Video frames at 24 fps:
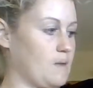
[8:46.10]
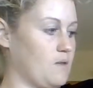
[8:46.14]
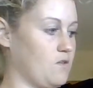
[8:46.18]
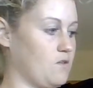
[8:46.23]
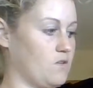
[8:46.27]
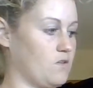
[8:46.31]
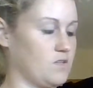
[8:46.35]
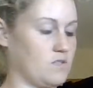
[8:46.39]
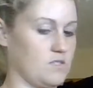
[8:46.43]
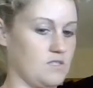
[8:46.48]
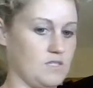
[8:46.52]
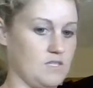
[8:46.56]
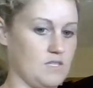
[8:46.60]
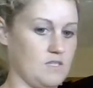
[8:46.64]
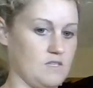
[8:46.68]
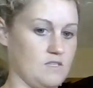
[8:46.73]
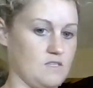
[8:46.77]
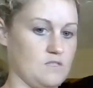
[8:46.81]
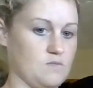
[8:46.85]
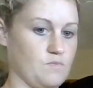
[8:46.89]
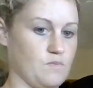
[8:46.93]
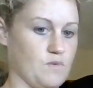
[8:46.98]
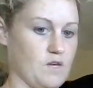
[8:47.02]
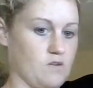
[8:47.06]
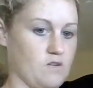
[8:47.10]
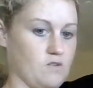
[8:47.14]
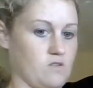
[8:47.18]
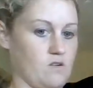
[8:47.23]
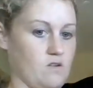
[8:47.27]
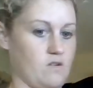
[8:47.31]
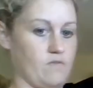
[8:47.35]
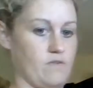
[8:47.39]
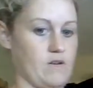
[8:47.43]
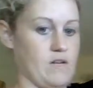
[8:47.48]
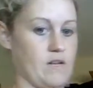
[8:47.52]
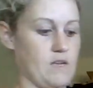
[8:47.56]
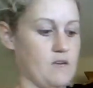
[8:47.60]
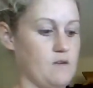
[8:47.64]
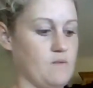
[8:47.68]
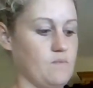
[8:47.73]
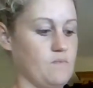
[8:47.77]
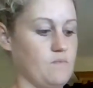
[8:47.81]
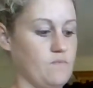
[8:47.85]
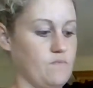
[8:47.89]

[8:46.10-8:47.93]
you can see the smears already.